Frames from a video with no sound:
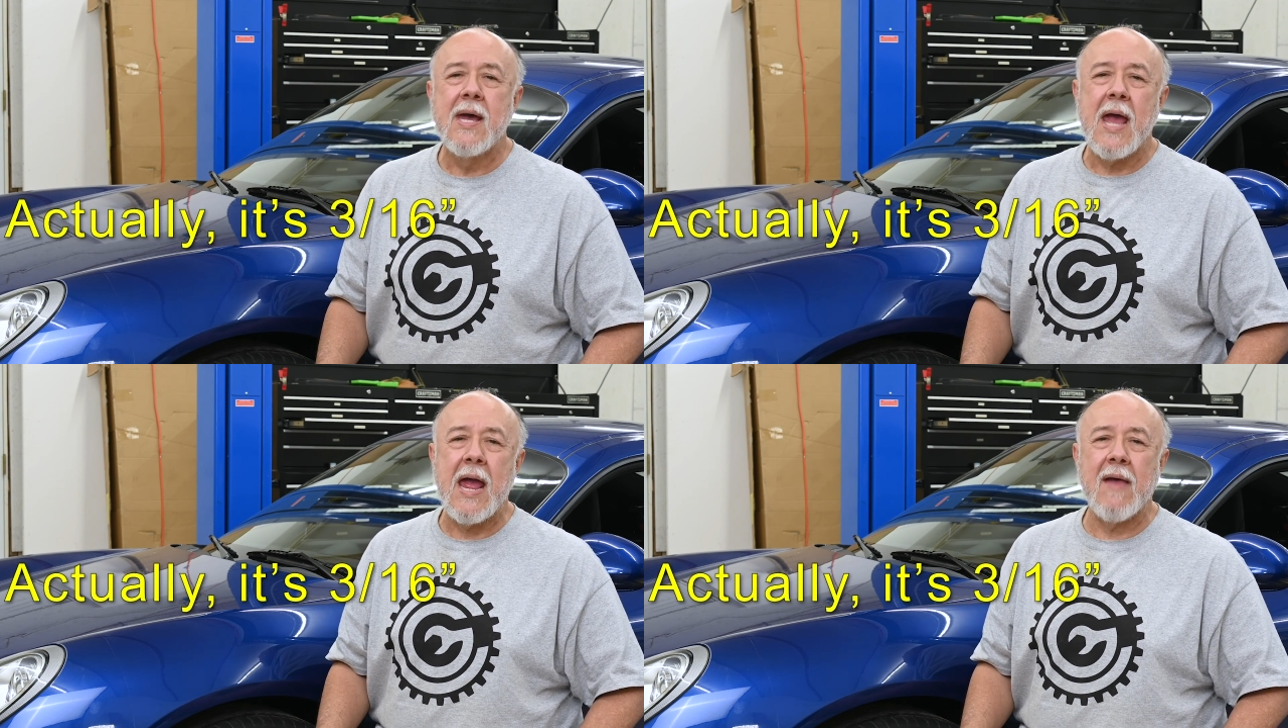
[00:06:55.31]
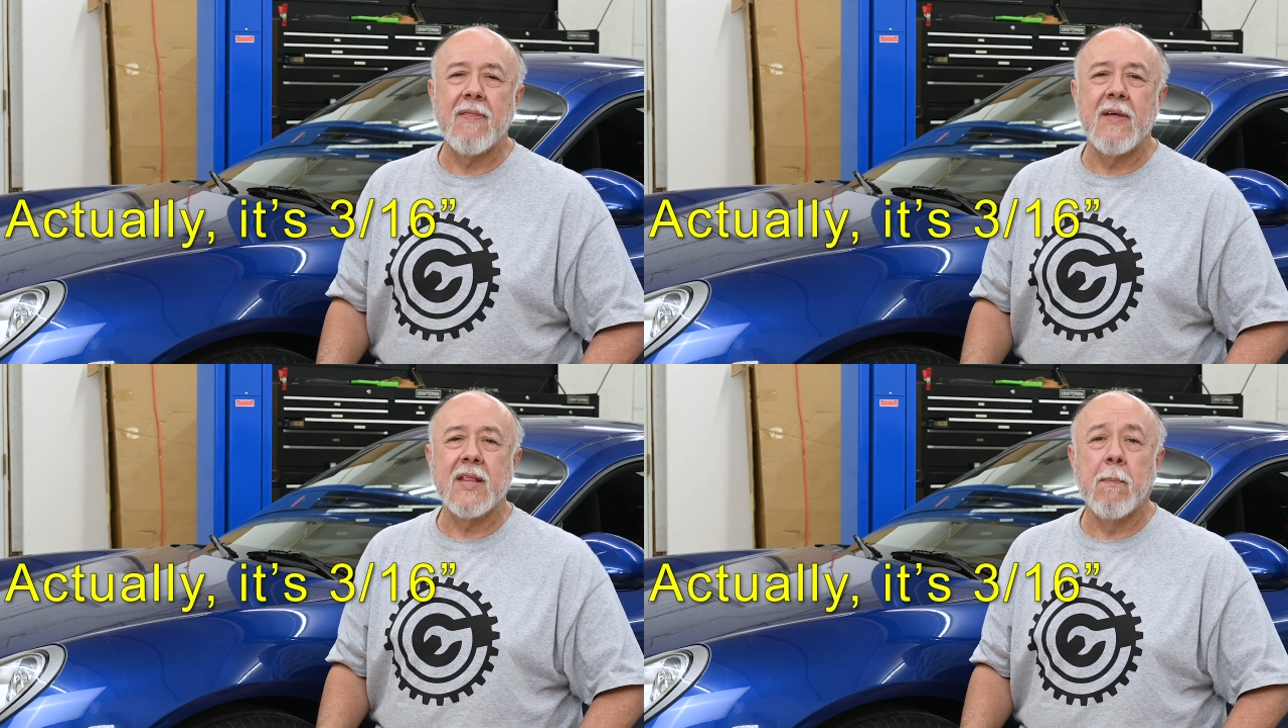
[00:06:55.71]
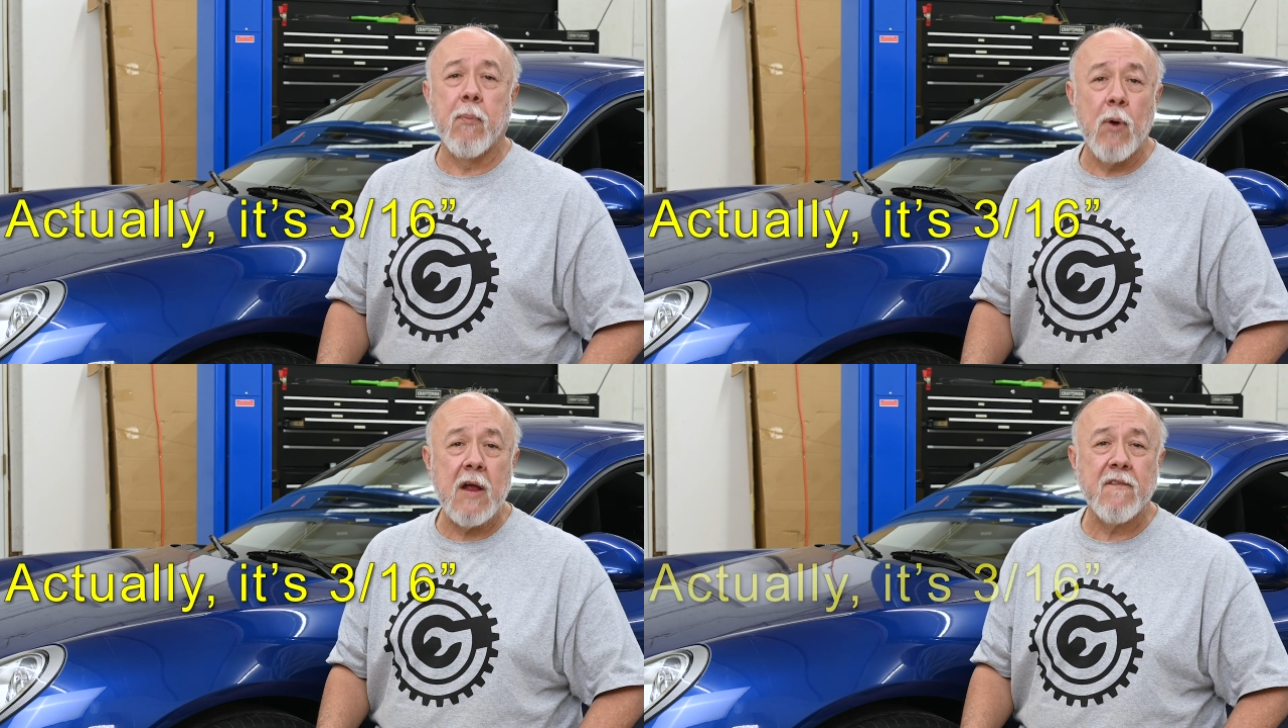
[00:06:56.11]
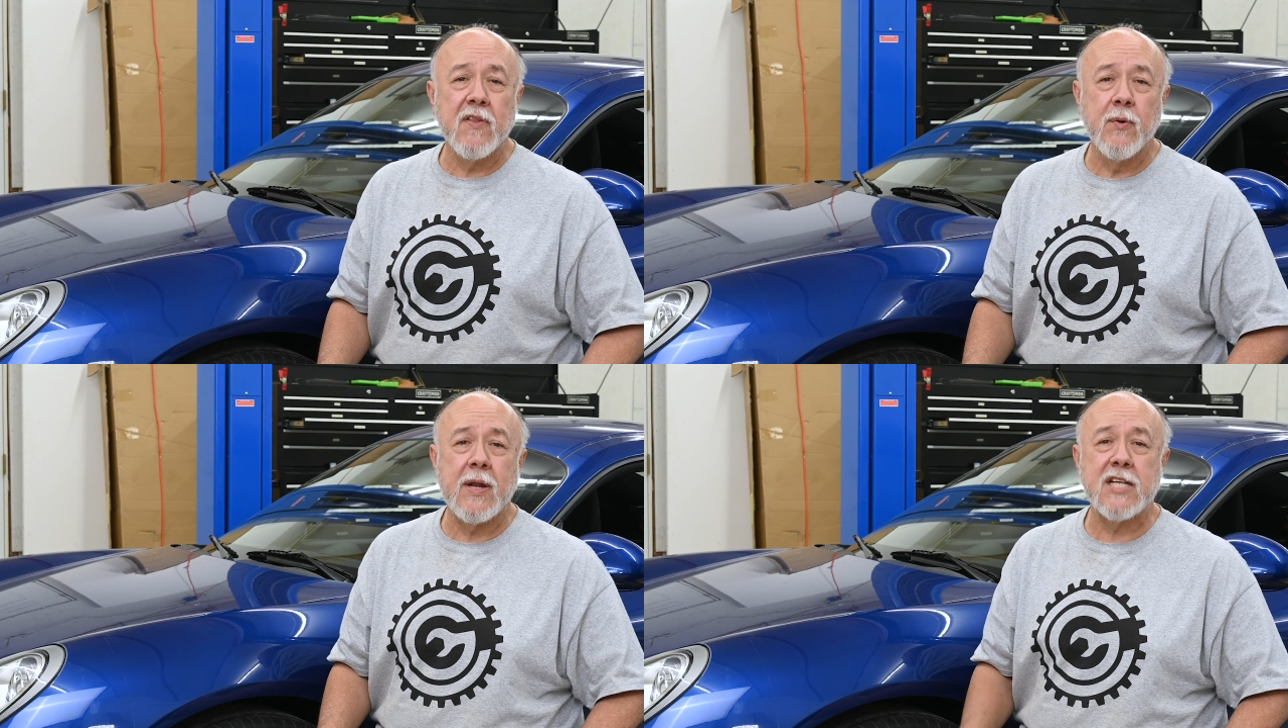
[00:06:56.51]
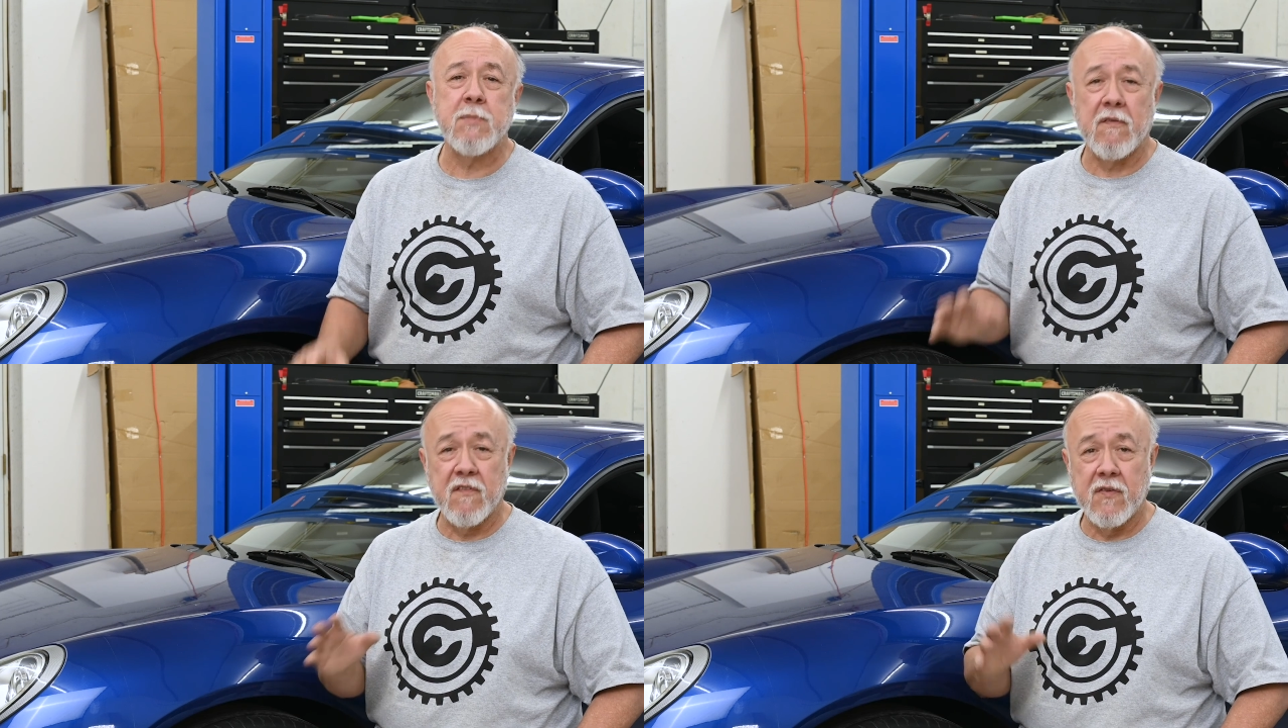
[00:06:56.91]
and that the brake fluid has
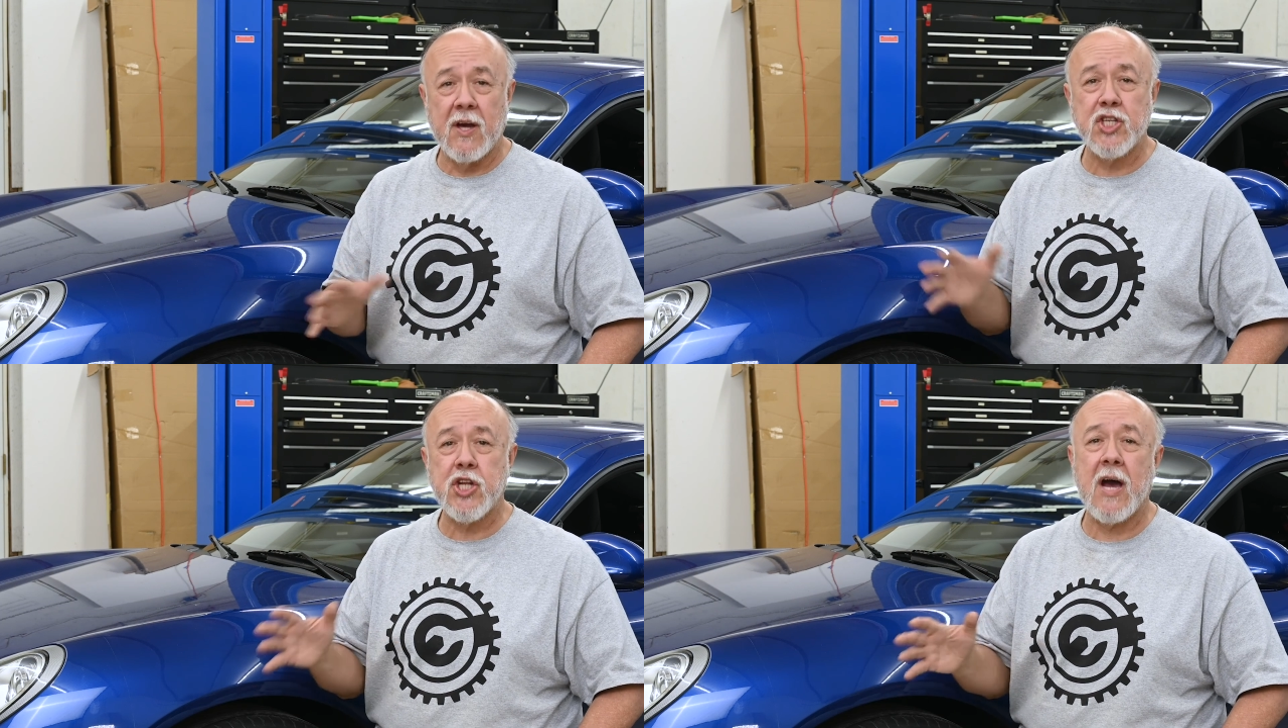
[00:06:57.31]
been flushed